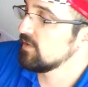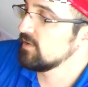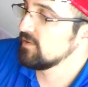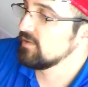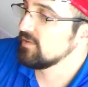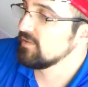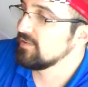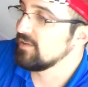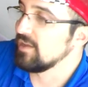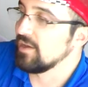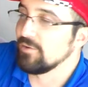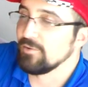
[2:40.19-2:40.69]

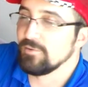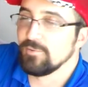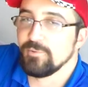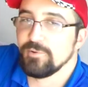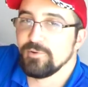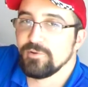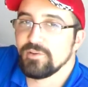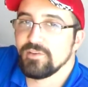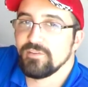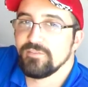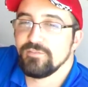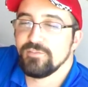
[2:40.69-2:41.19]
Now it will
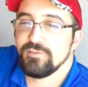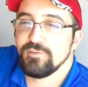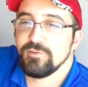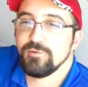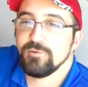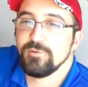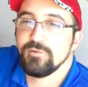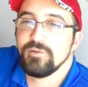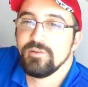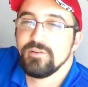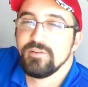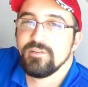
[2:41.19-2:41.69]
give
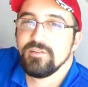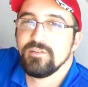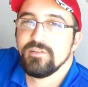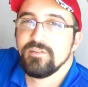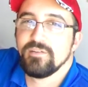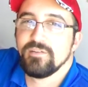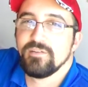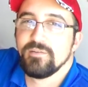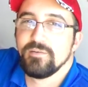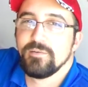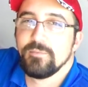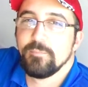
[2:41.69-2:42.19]
you
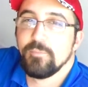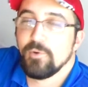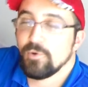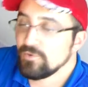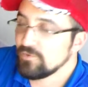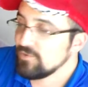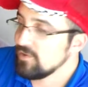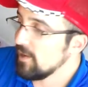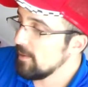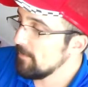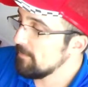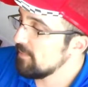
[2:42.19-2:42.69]
more
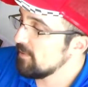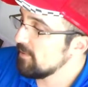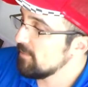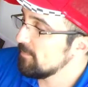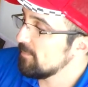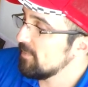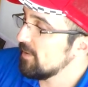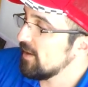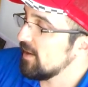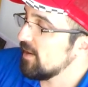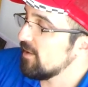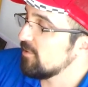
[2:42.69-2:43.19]
top-end
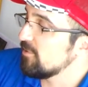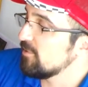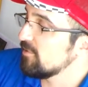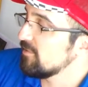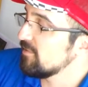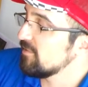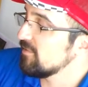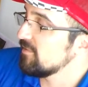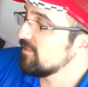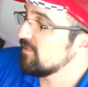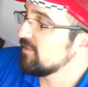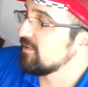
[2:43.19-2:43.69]
power,
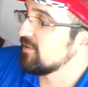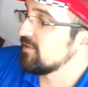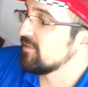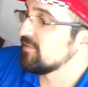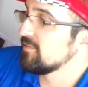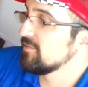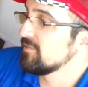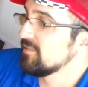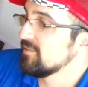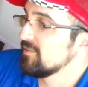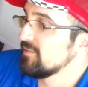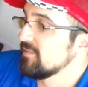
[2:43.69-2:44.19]

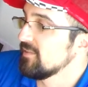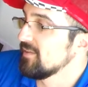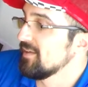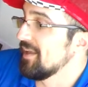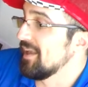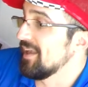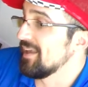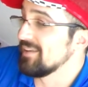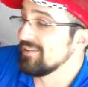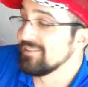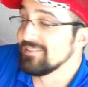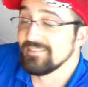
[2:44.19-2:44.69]

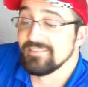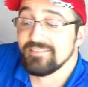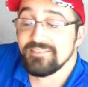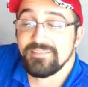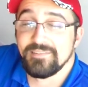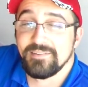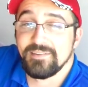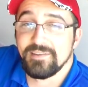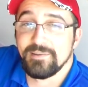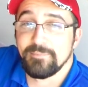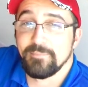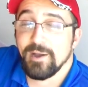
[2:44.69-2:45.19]
and
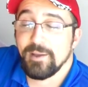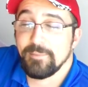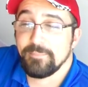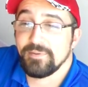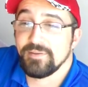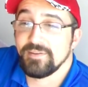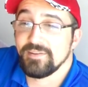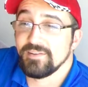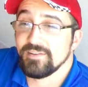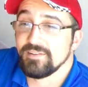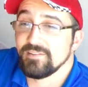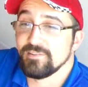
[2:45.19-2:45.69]
in my
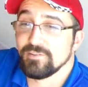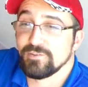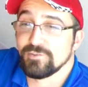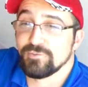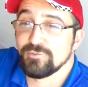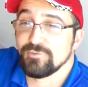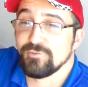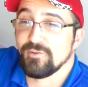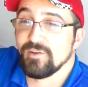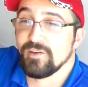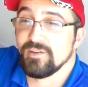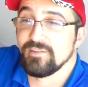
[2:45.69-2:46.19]
opinion it looks
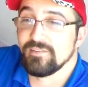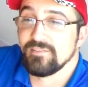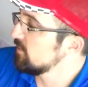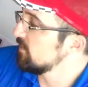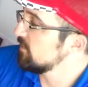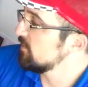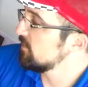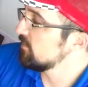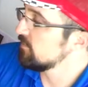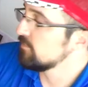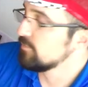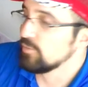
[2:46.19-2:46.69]
great.
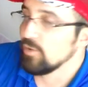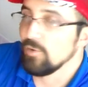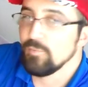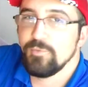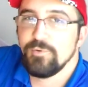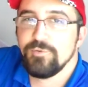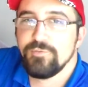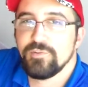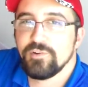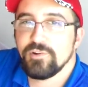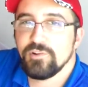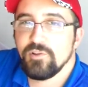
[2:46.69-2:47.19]
So
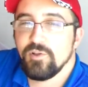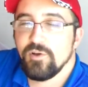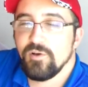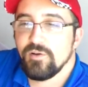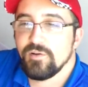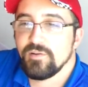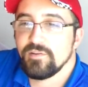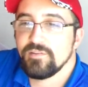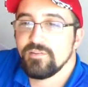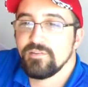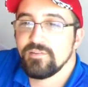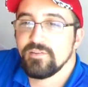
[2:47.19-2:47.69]
moving
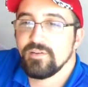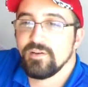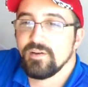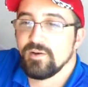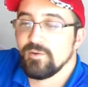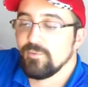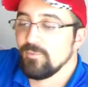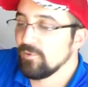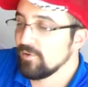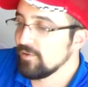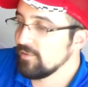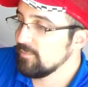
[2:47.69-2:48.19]
along,
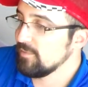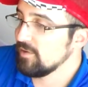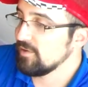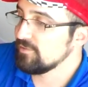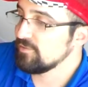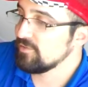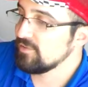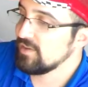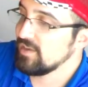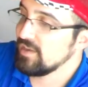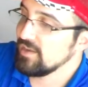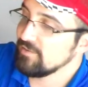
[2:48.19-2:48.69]
one of the mods
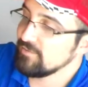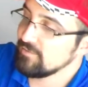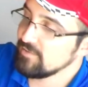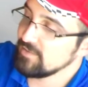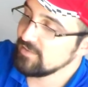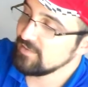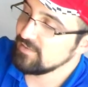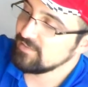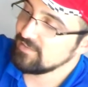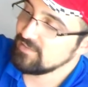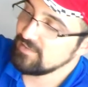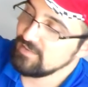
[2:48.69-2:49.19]
you can't
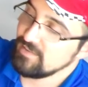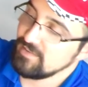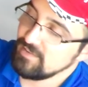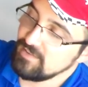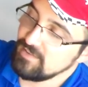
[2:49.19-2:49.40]
really see